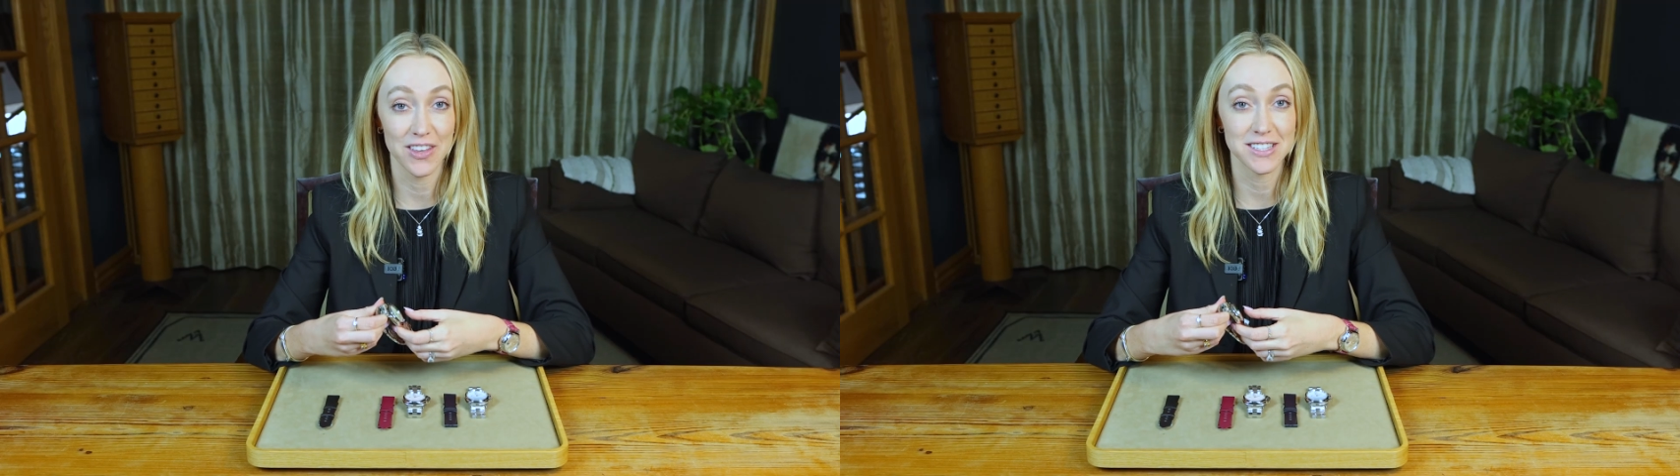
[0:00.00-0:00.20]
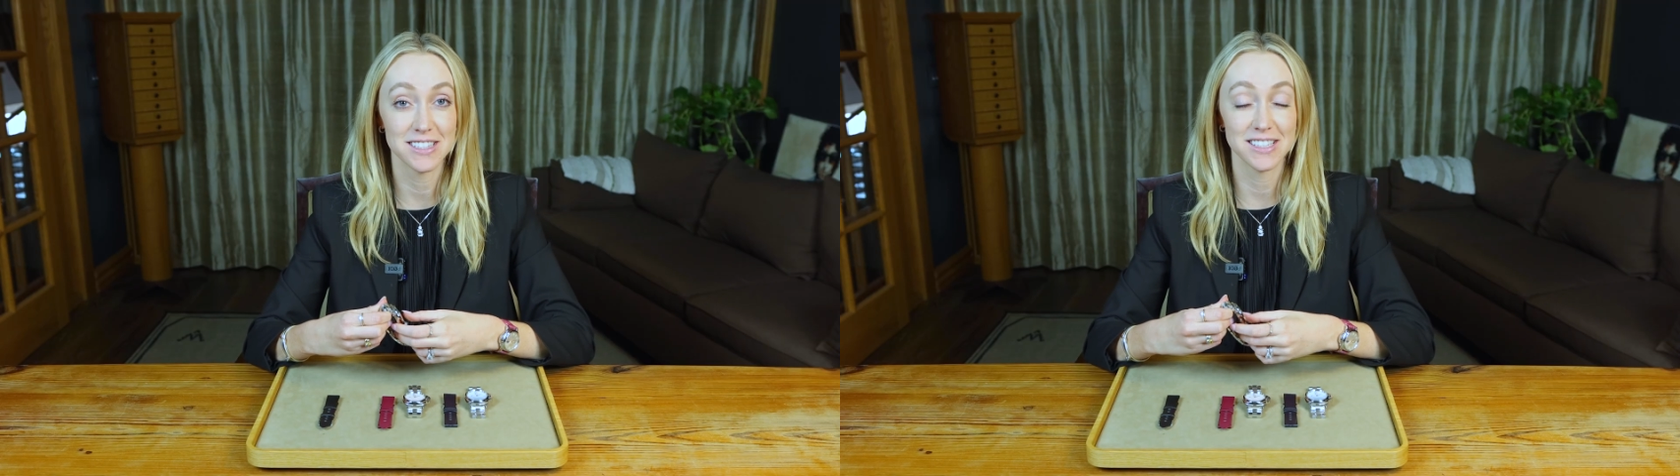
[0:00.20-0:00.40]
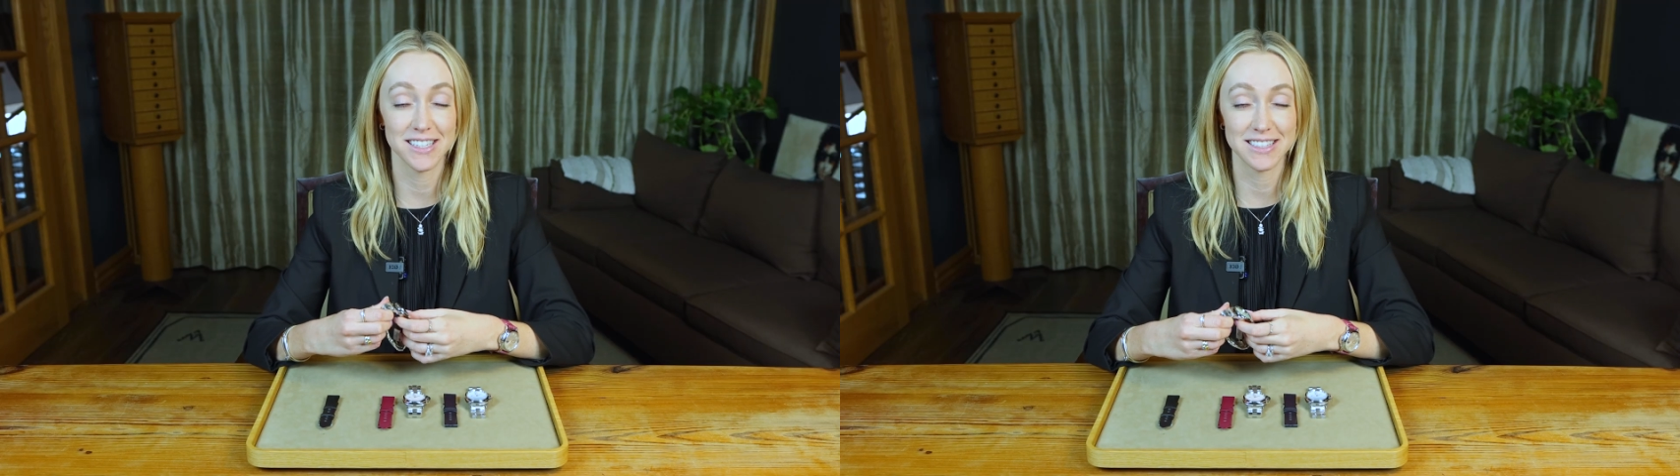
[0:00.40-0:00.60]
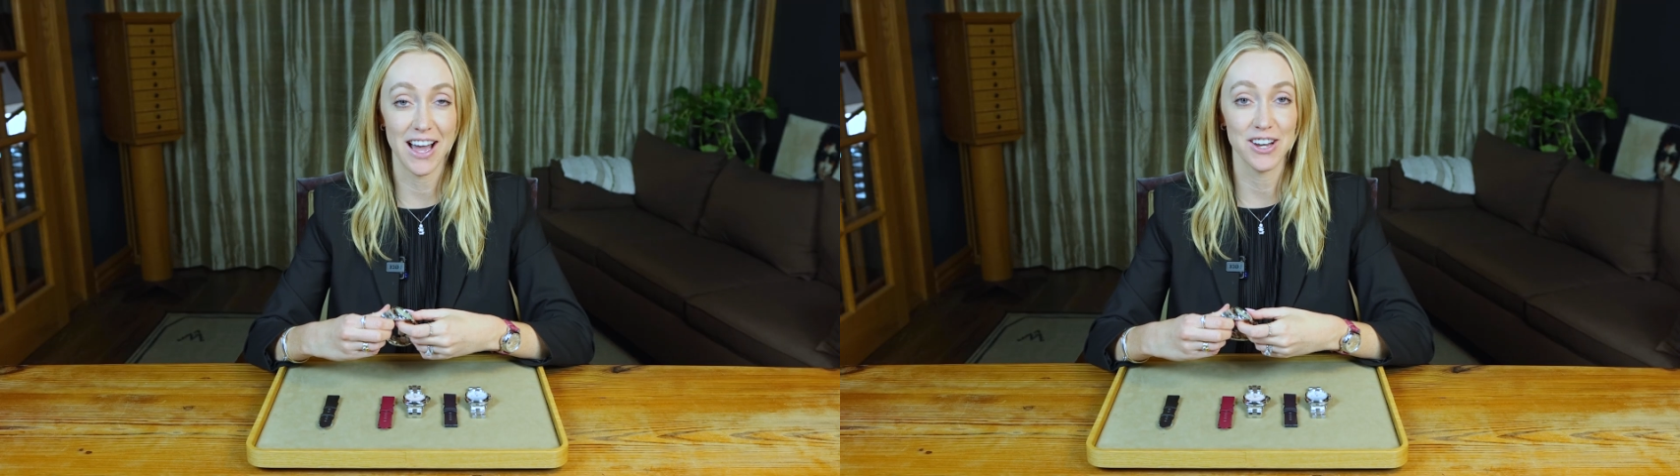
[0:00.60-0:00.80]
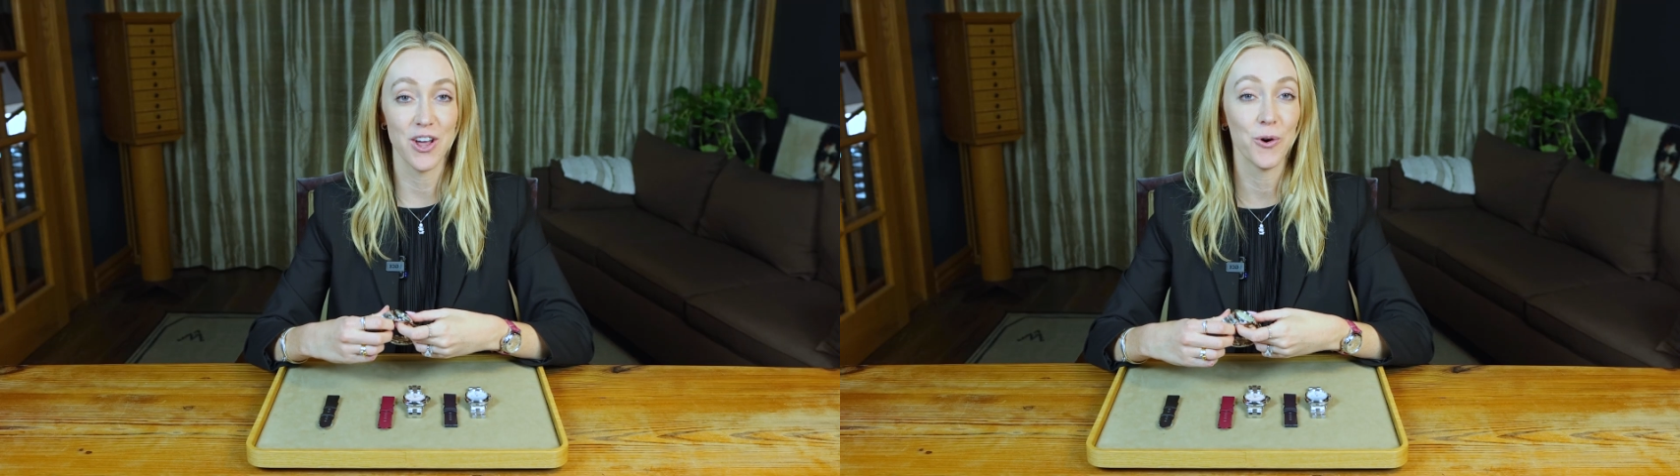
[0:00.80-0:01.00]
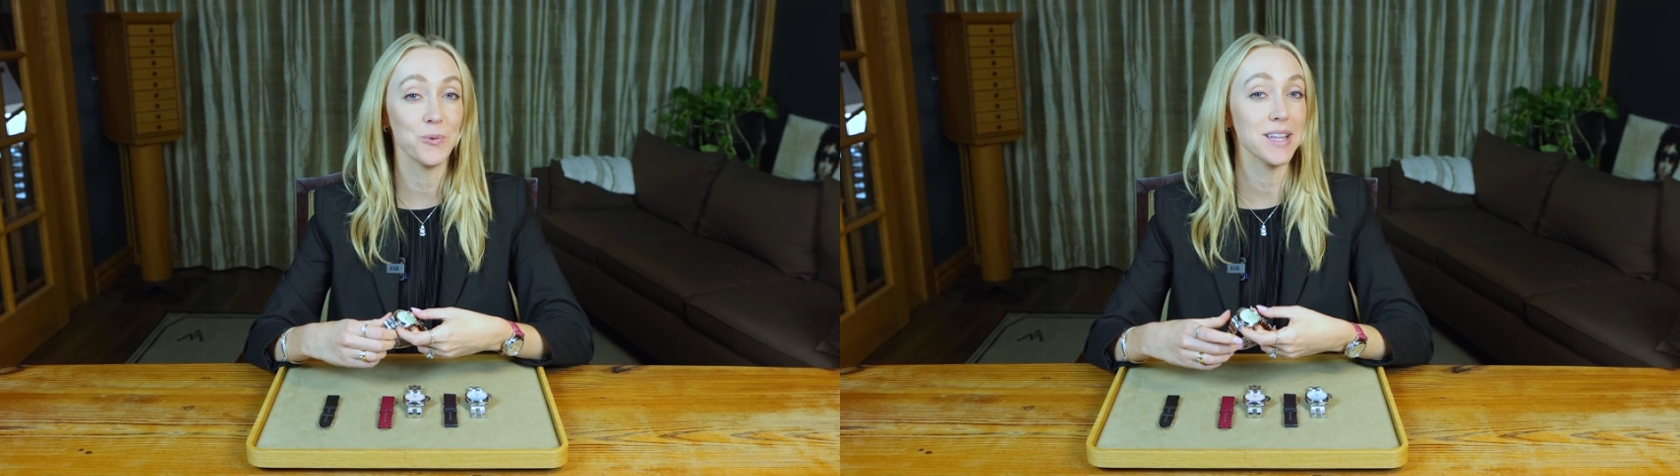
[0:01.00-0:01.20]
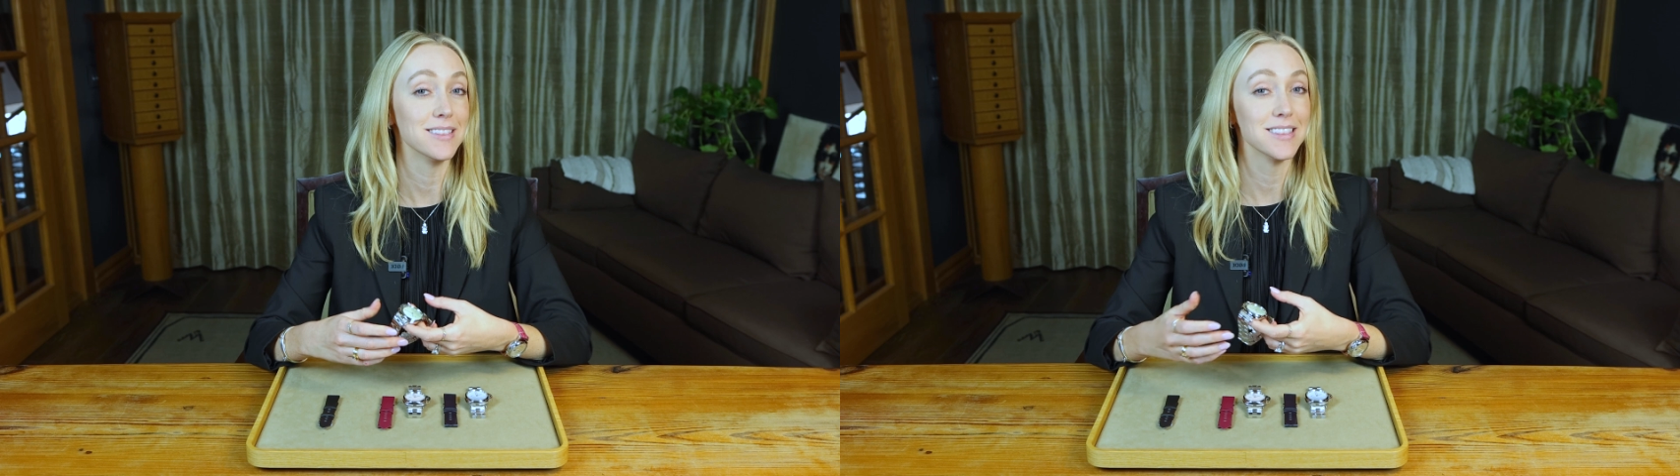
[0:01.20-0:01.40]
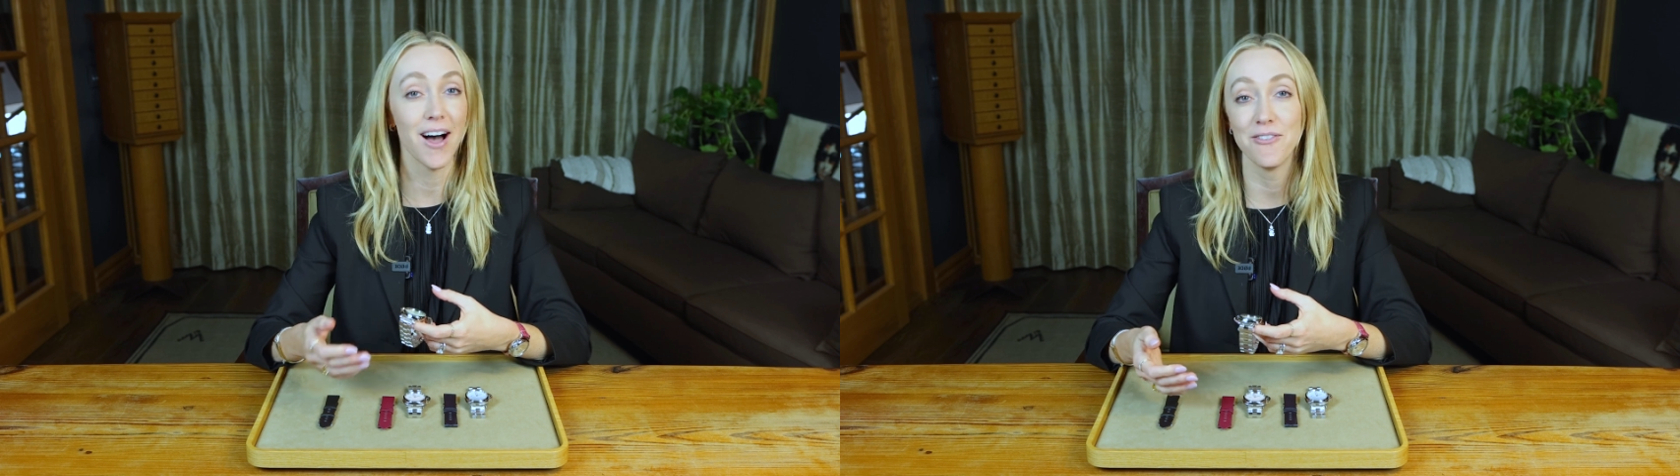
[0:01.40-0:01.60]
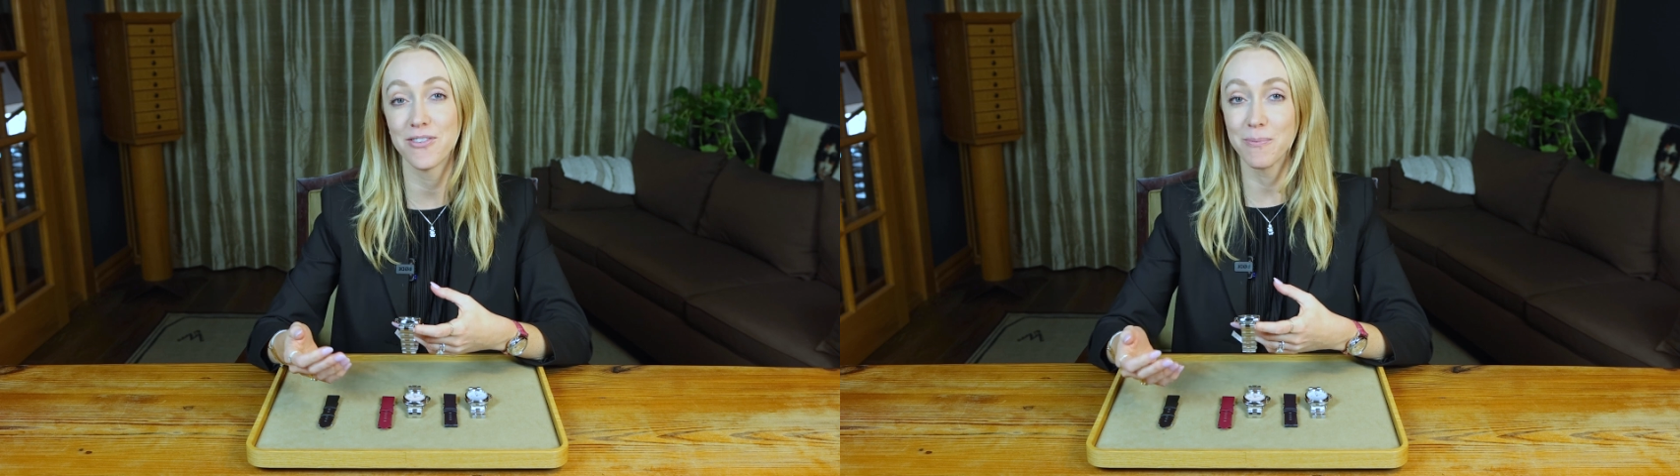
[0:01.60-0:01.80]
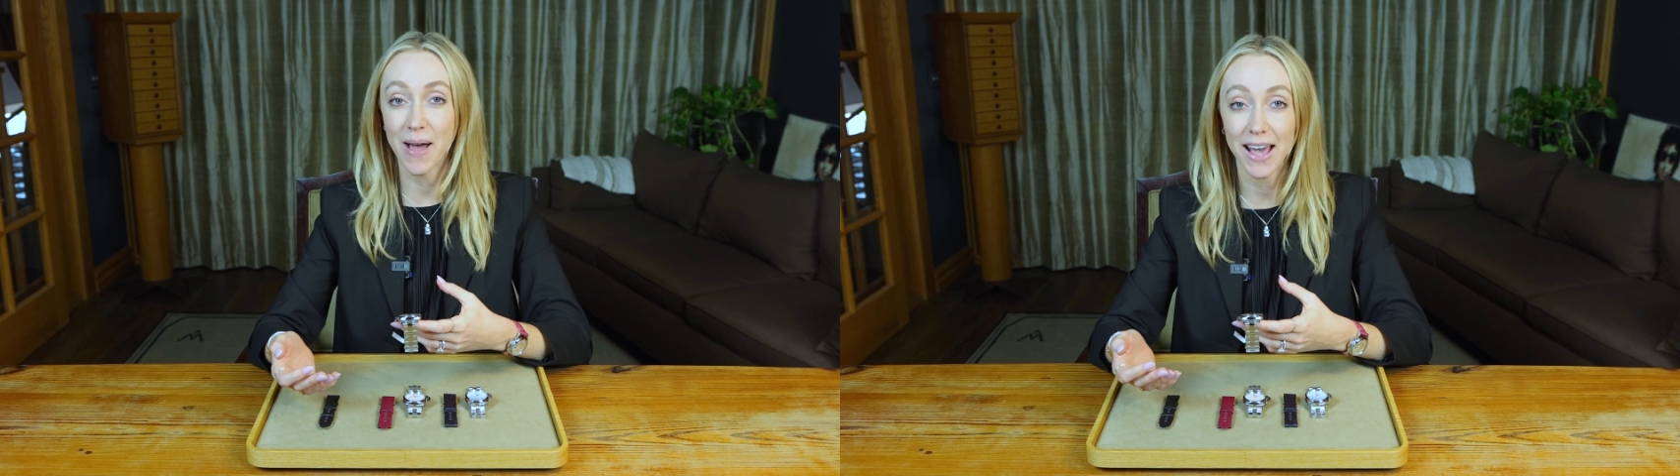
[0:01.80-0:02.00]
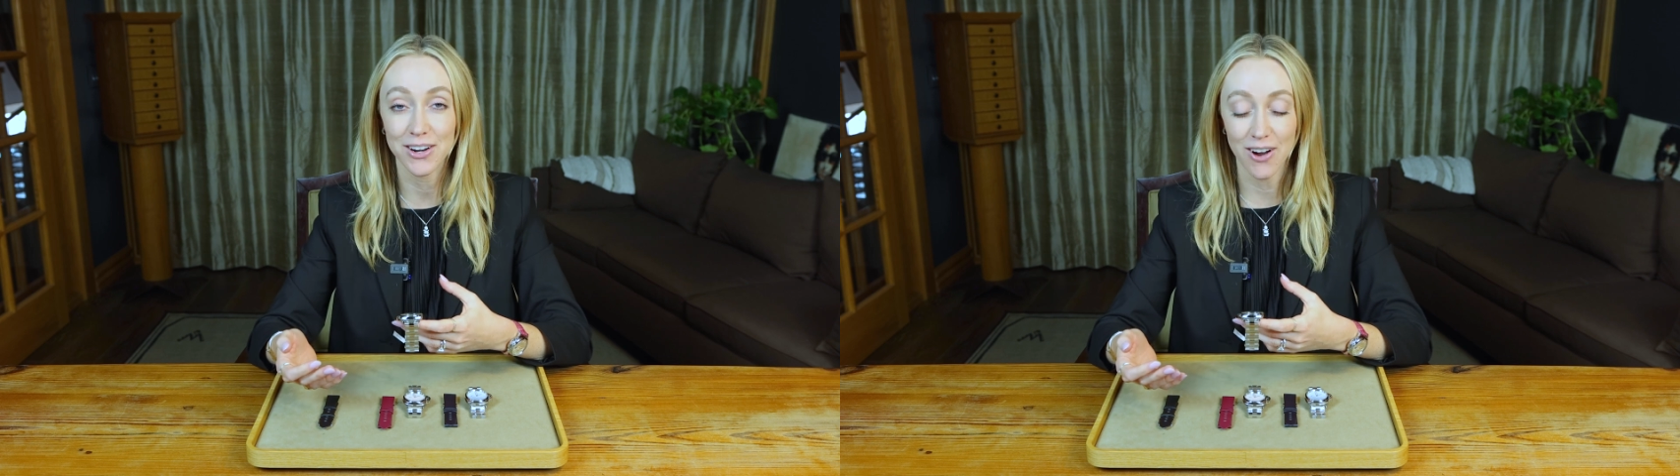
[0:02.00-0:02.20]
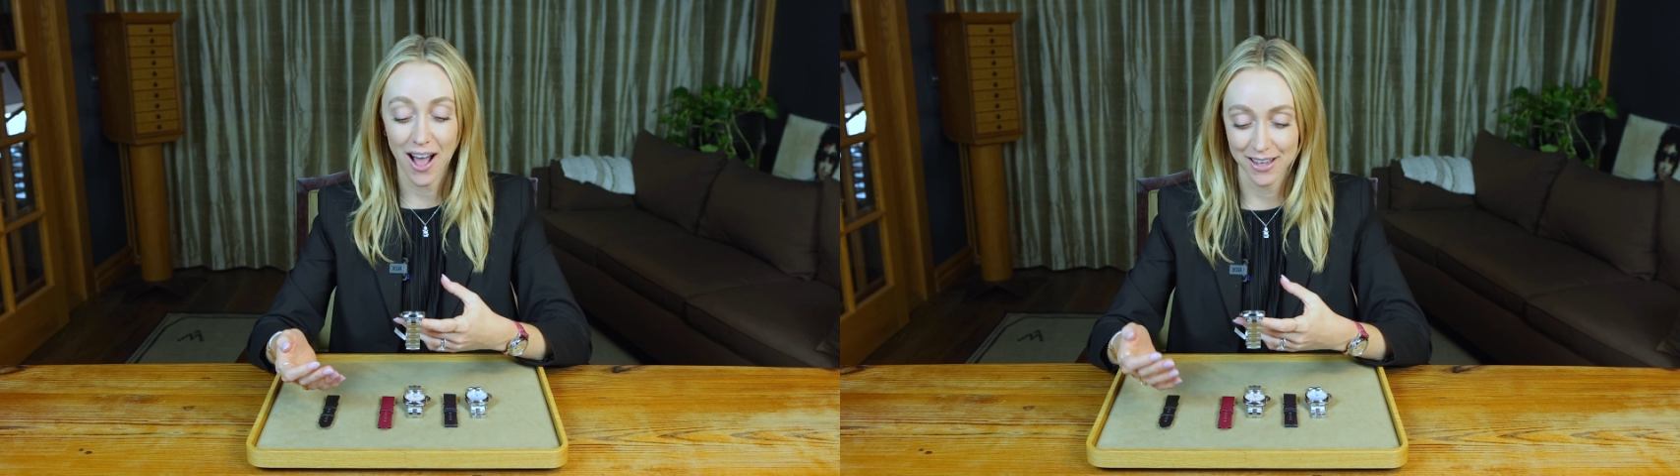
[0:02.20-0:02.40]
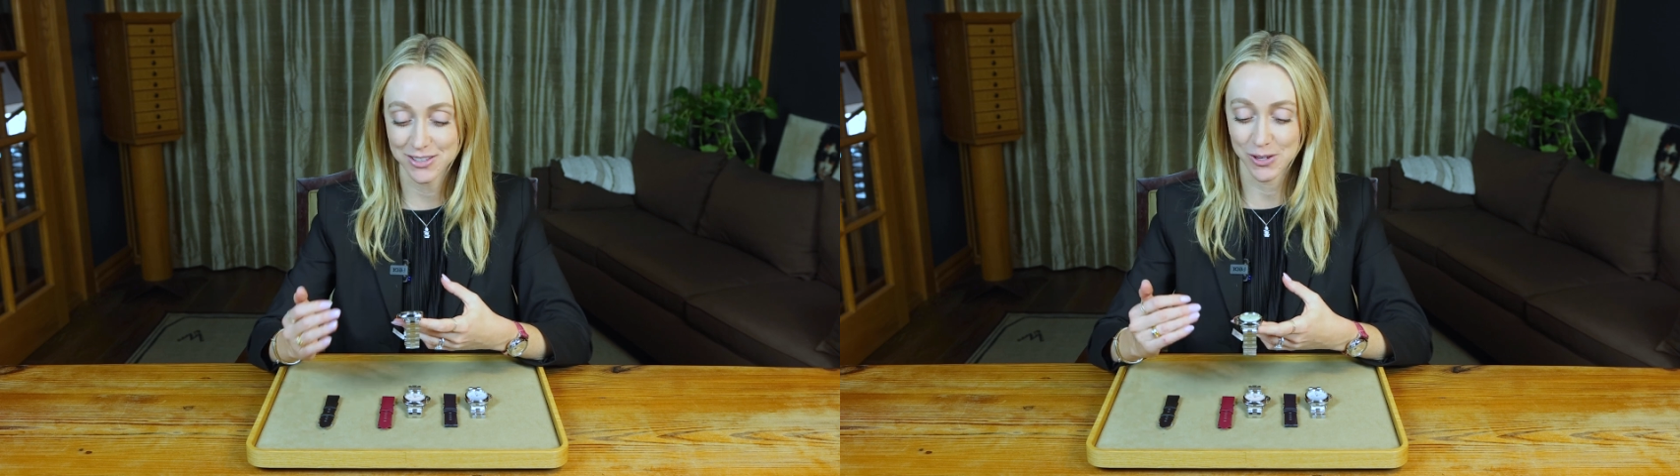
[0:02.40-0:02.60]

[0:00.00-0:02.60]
This is a design note we love for Panerai.